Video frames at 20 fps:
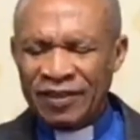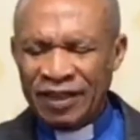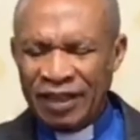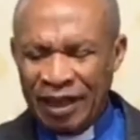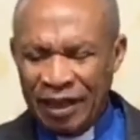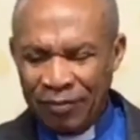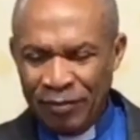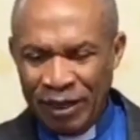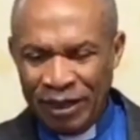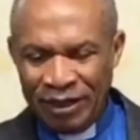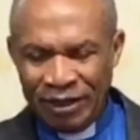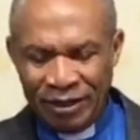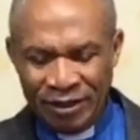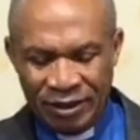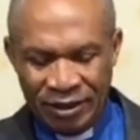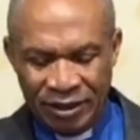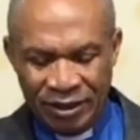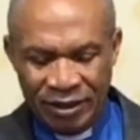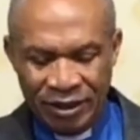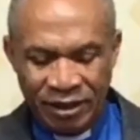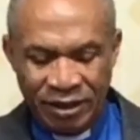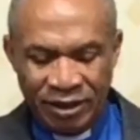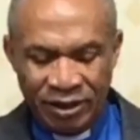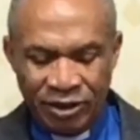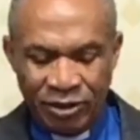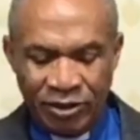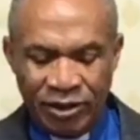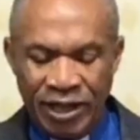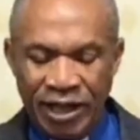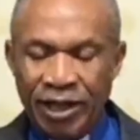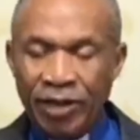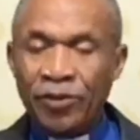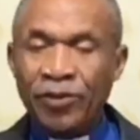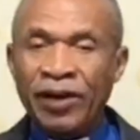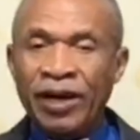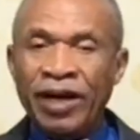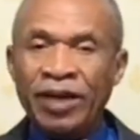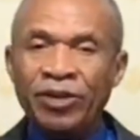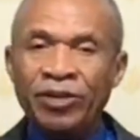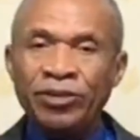Amen. Today
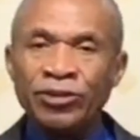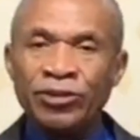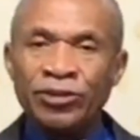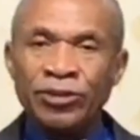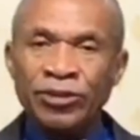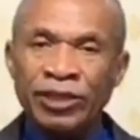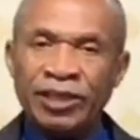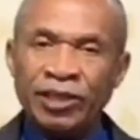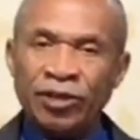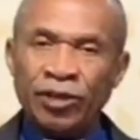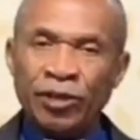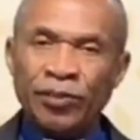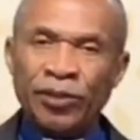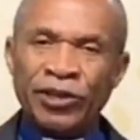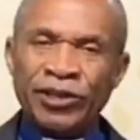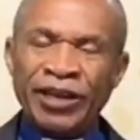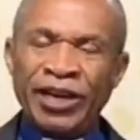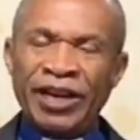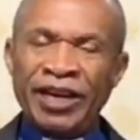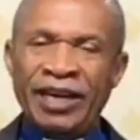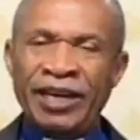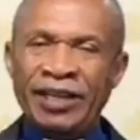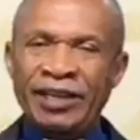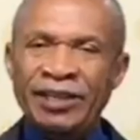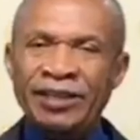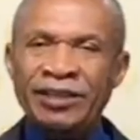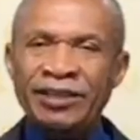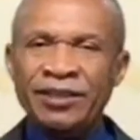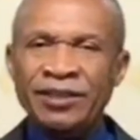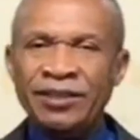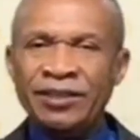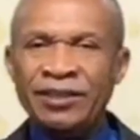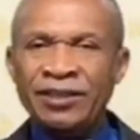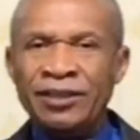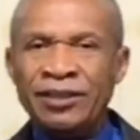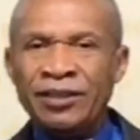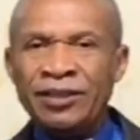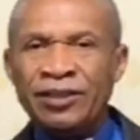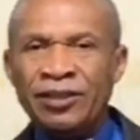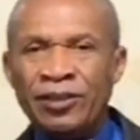we are going to read Obadiah.
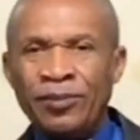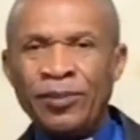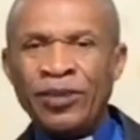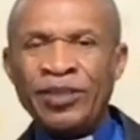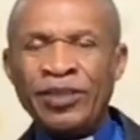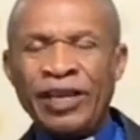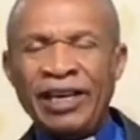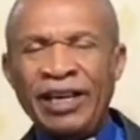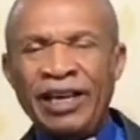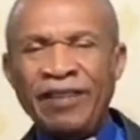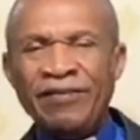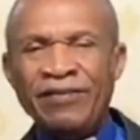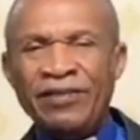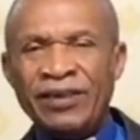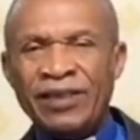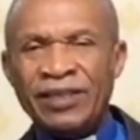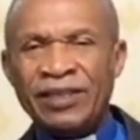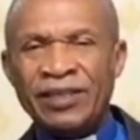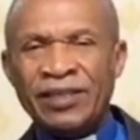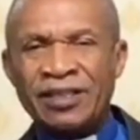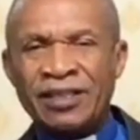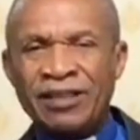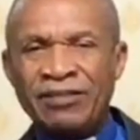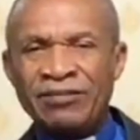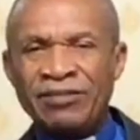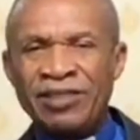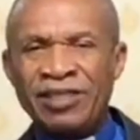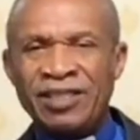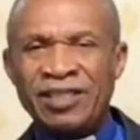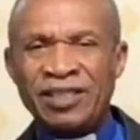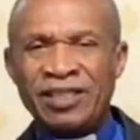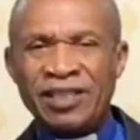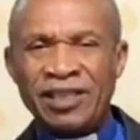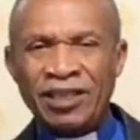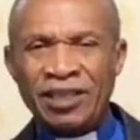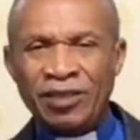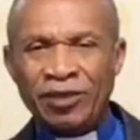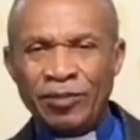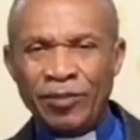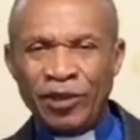Obadiah verse
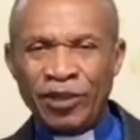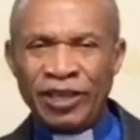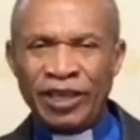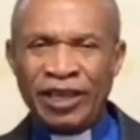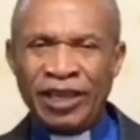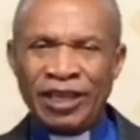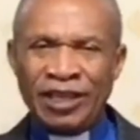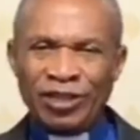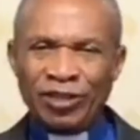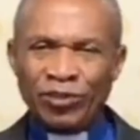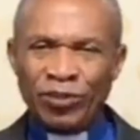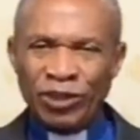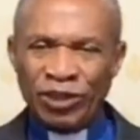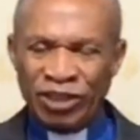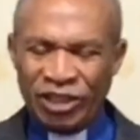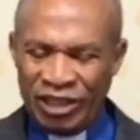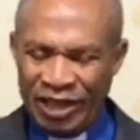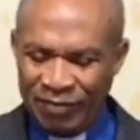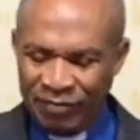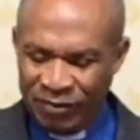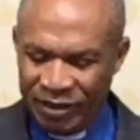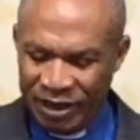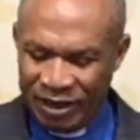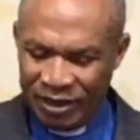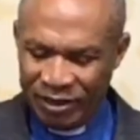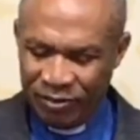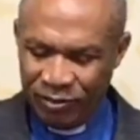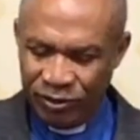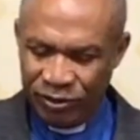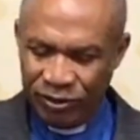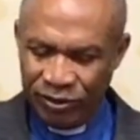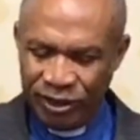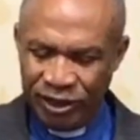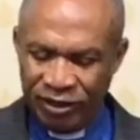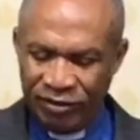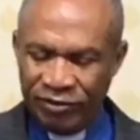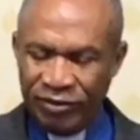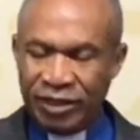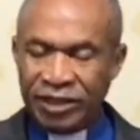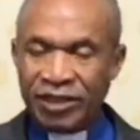17. Obadiah is one chapter. We're
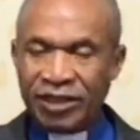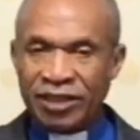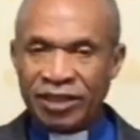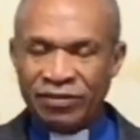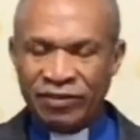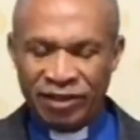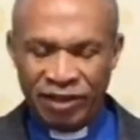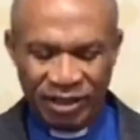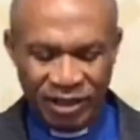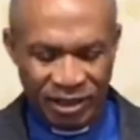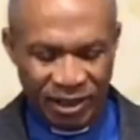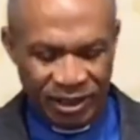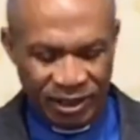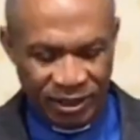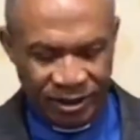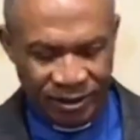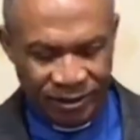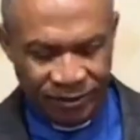reading verse 17.